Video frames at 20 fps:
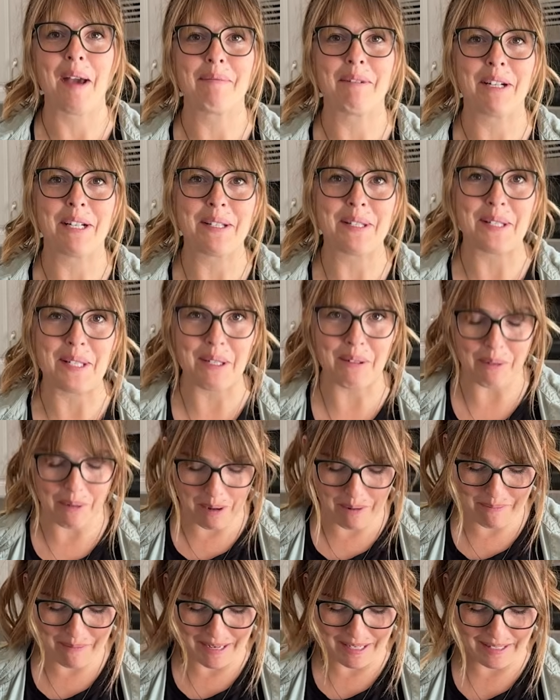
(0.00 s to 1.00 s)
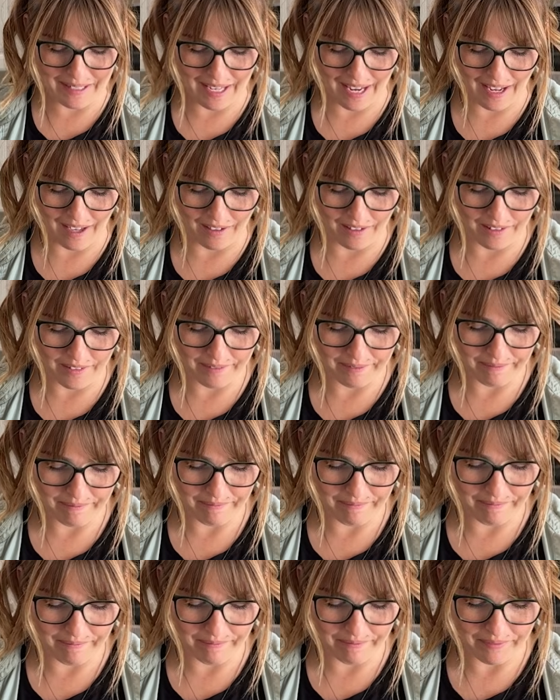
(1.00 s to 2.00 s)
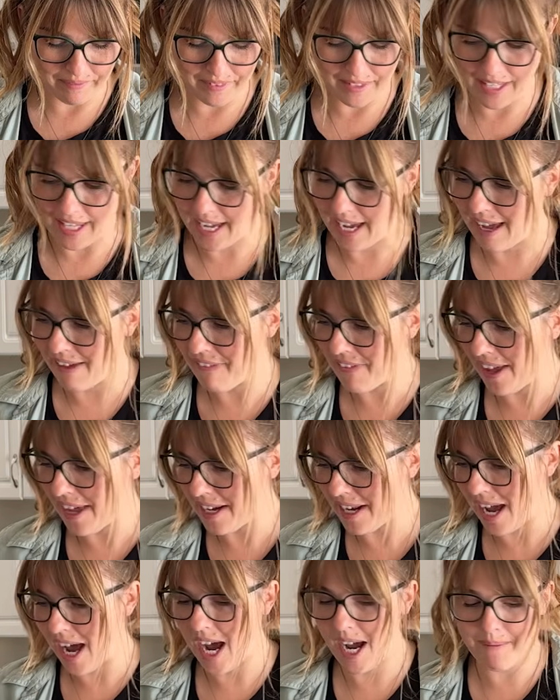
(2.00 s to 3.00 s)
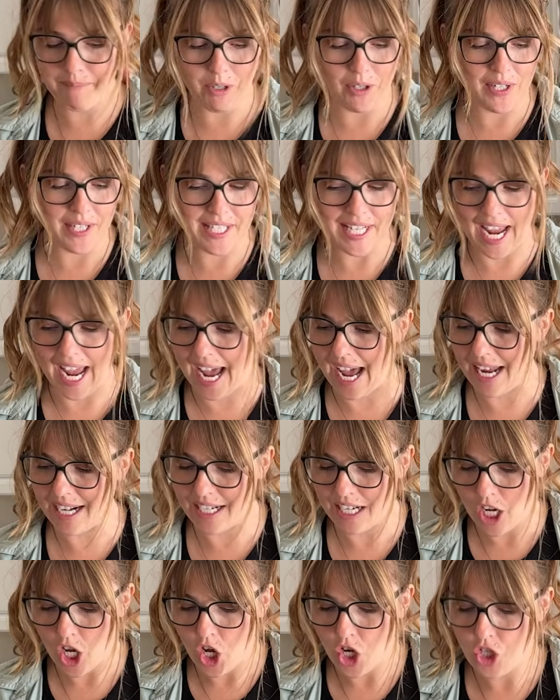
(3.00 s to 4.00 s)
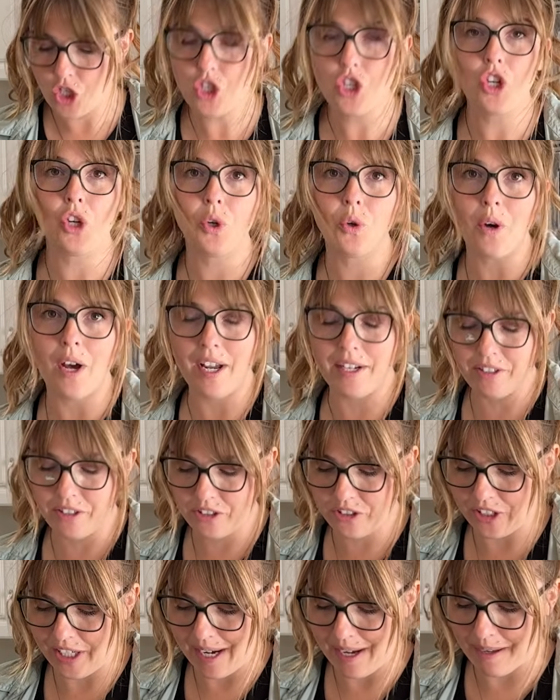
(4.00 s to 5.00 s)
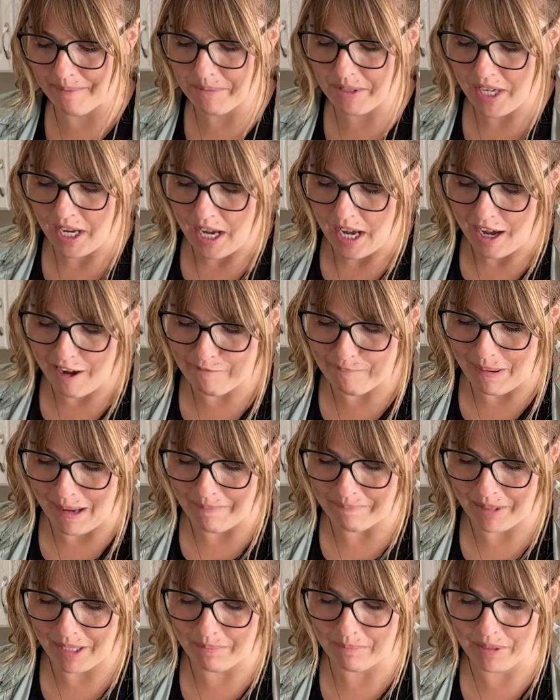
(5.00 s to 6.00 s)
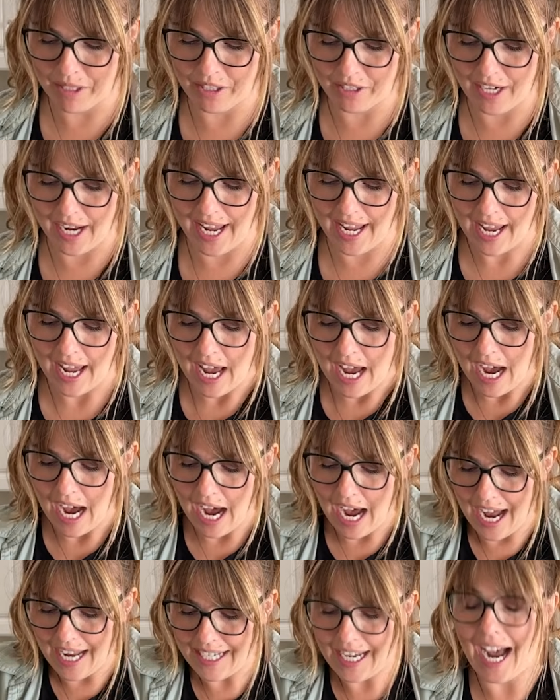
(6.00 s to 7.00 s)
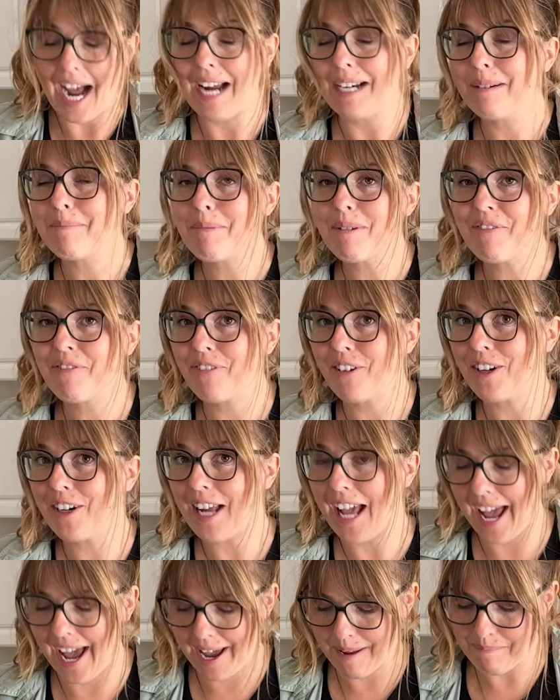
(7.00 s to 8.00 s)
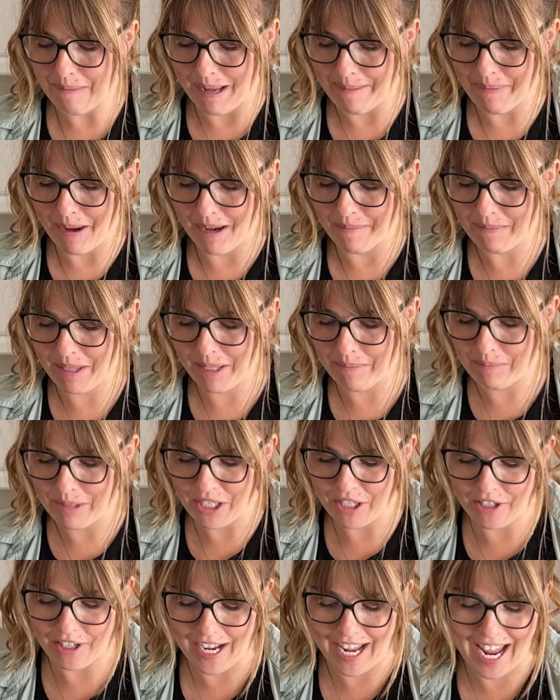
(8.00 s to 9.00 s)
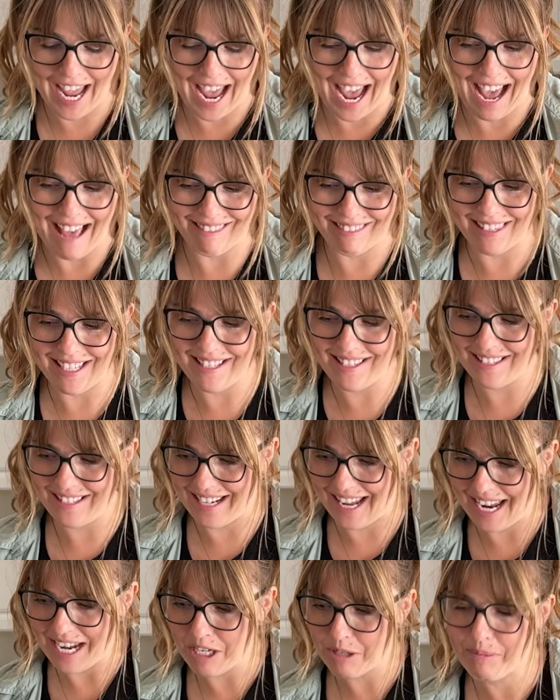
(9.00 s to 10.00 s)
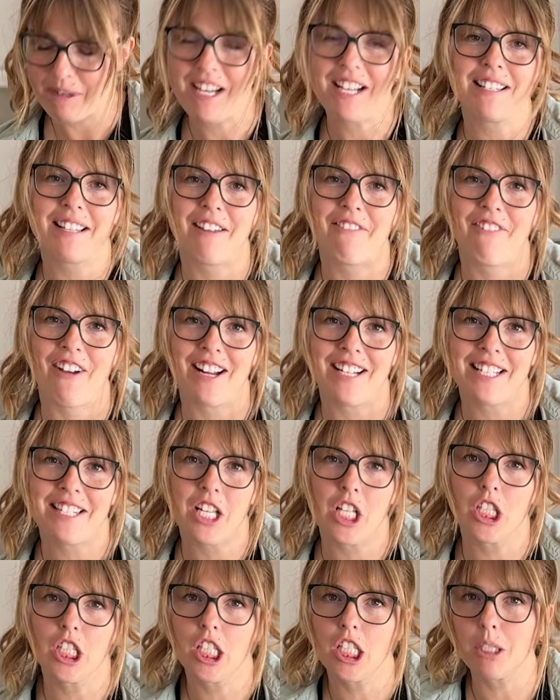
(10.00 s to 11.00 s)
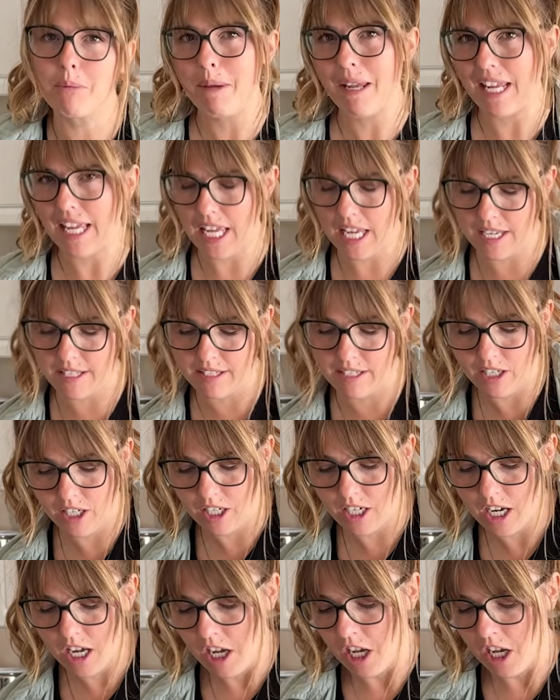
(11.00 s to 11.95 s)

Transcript: gonna zero out my scale, and then I'm going to add 200 grams of pumpkin puree. I kind of prefer to add my pumpkin puree at this stage because I find it's a little bit easier